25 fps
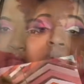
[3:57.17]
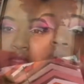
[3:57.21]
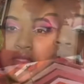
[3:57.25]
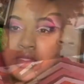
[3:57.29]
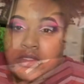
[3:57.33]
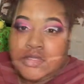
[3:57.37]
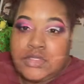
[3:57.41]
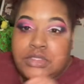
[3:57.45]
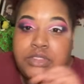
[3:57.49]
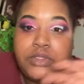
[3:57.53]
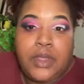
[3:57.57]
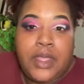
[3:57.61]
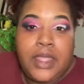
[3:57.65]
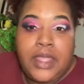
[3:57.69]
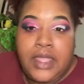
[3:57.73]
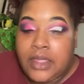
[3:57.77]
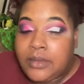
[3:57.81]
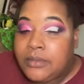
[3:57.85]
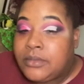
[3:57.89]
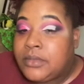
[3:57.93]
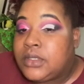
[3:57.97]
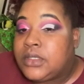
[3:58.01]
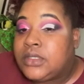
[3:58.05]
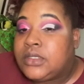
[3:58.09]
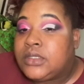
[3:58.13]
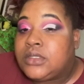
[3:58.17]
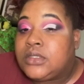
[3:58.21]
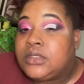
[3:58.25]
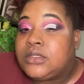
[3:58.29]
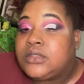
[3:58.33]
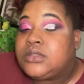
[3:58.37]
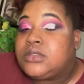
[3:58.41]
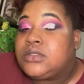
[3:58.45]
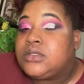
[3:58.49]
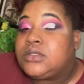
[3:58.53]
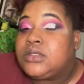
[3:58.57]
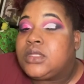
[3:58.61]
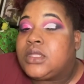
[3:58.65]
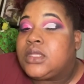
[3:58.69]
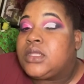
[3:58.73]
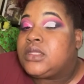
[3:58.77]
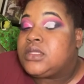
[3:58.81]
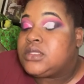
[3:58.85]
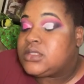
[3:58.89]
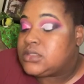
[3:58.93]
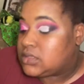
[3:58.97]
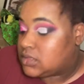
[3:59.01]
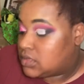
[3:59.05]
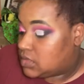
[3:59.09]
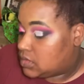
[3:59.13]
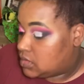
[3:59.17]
So so that is